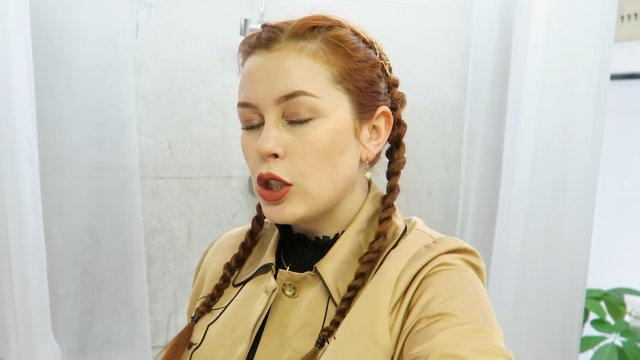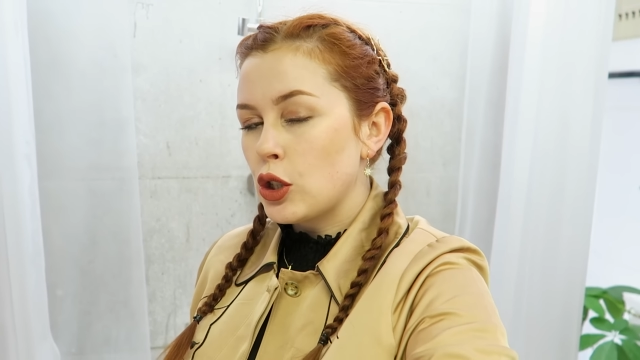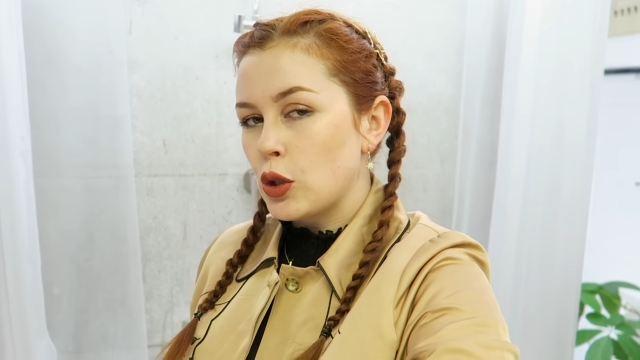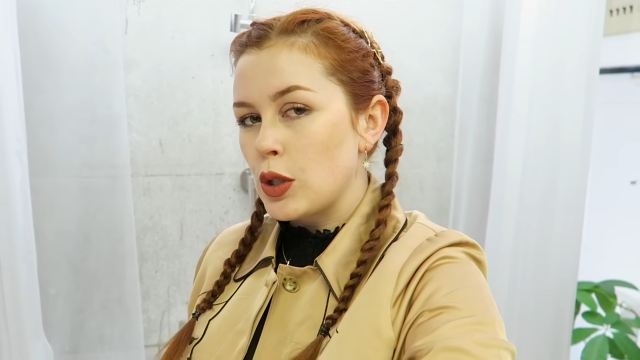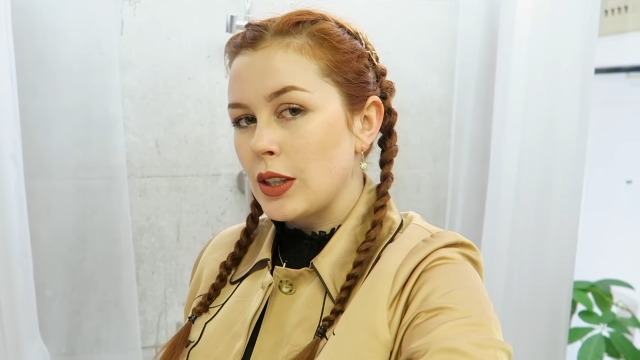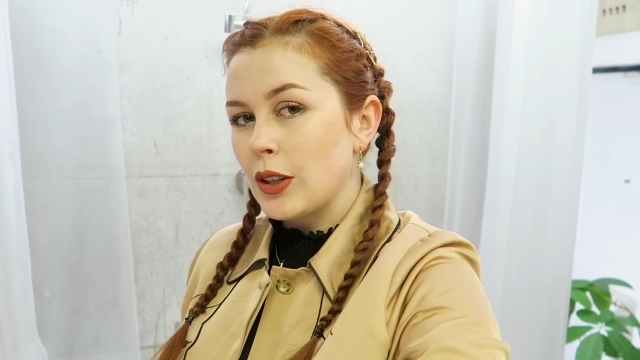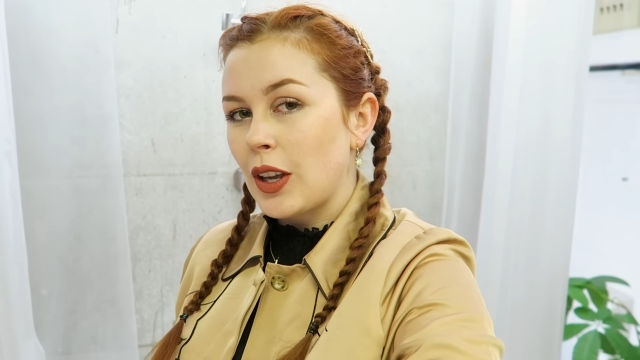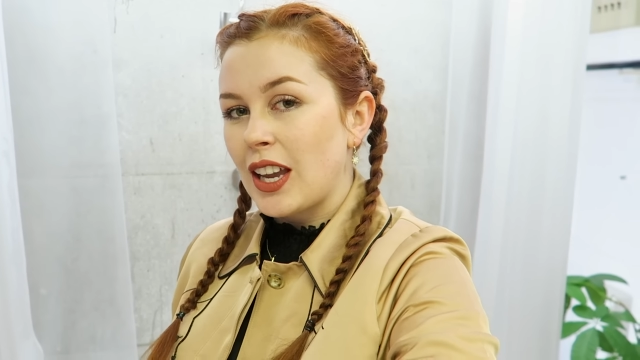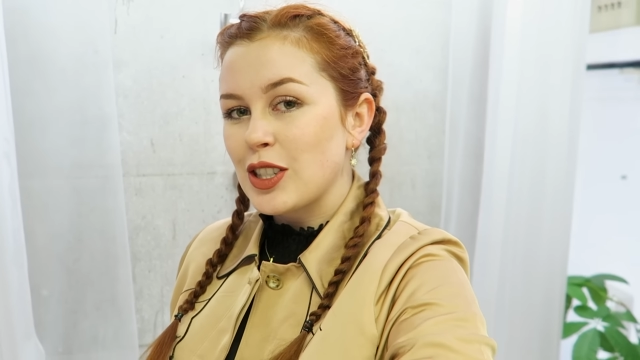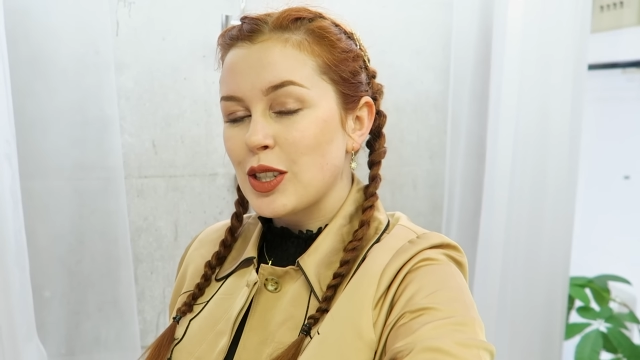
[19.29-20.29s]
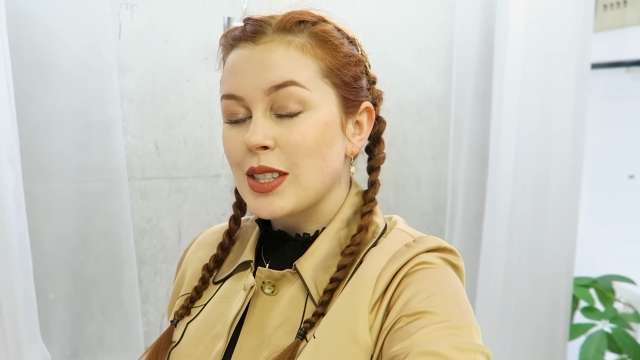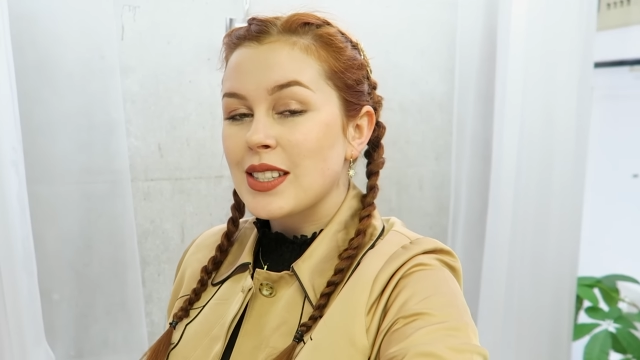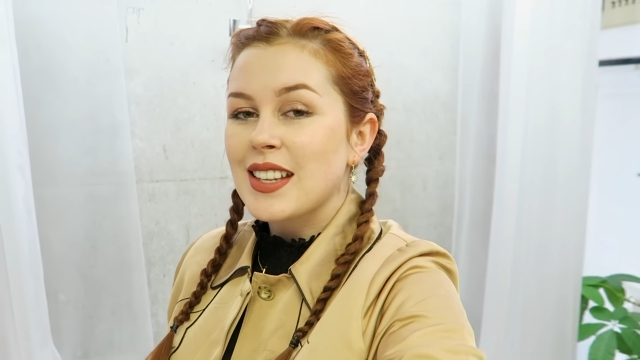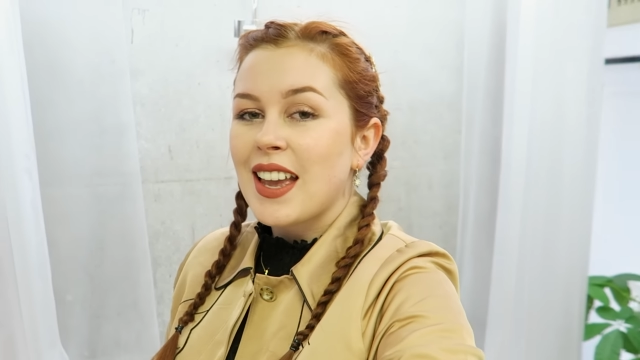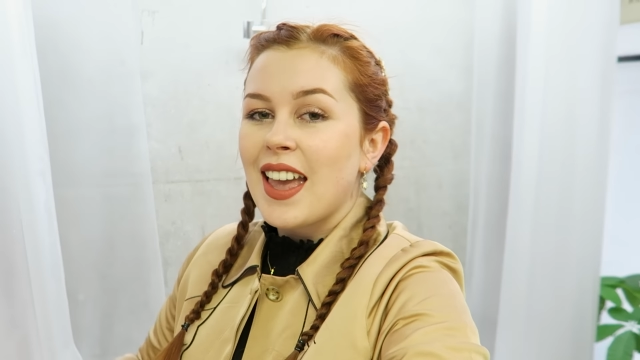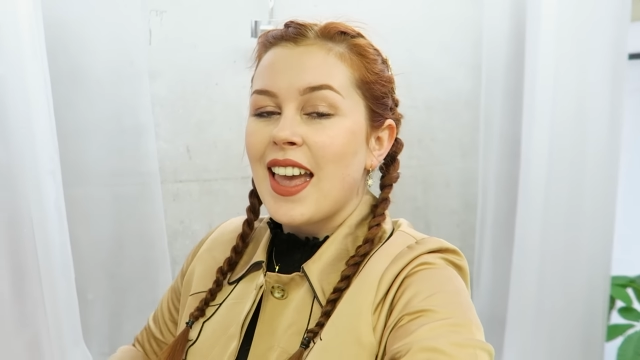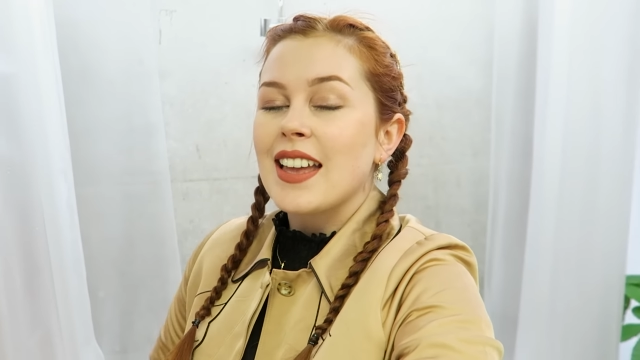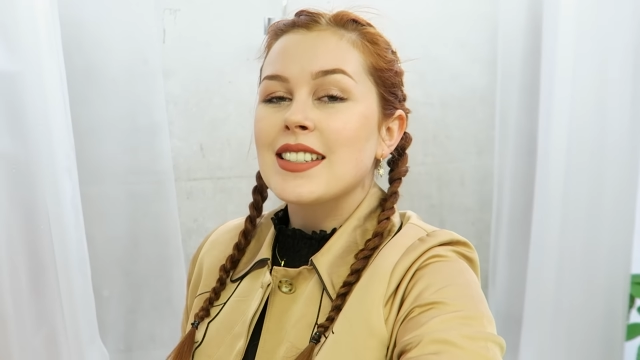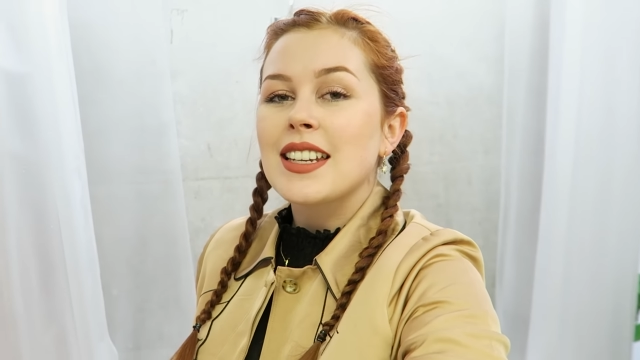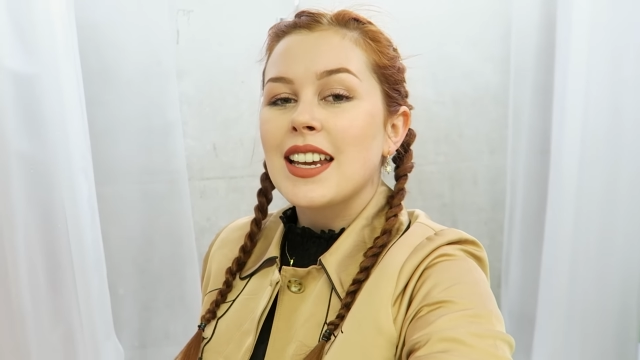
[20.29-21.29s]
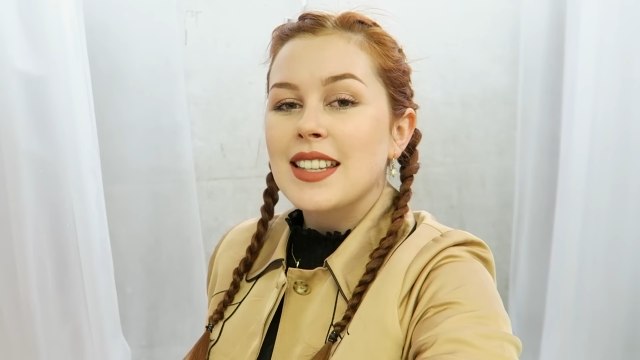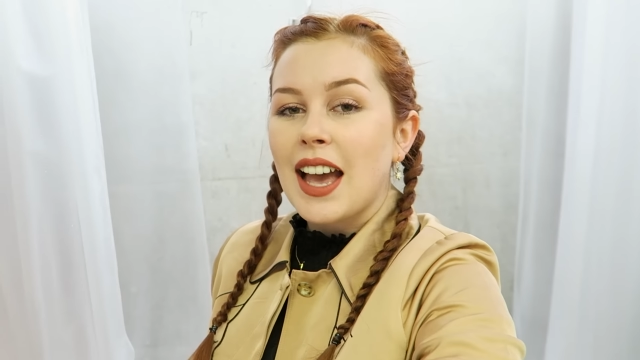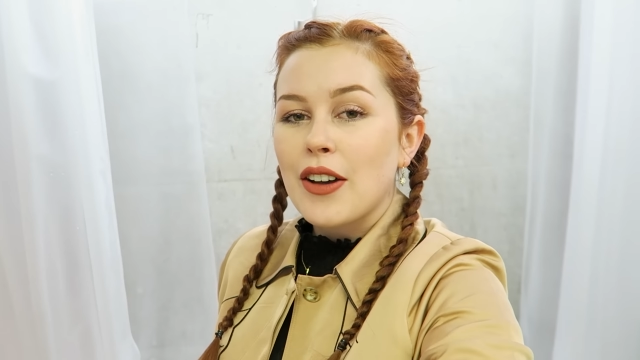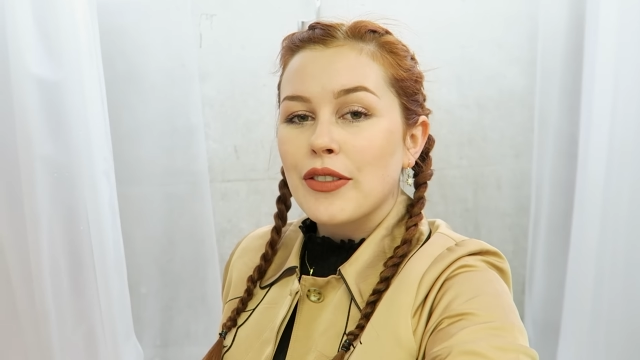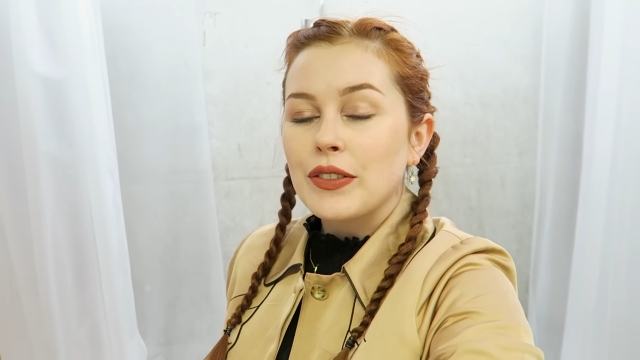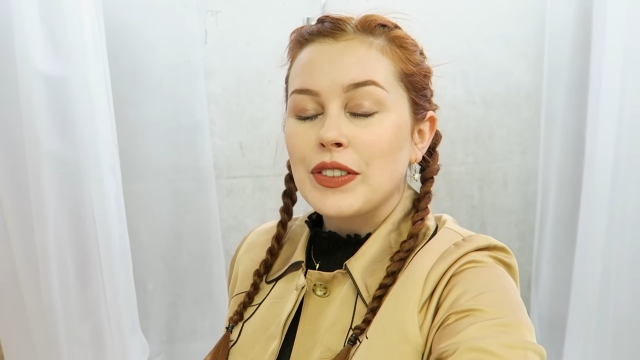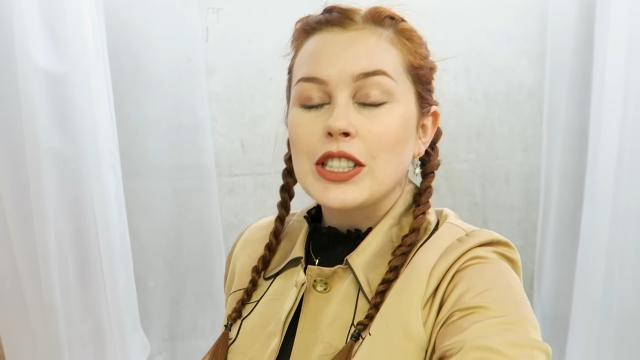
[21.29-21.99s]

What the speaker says: shooting locations. And today's outfit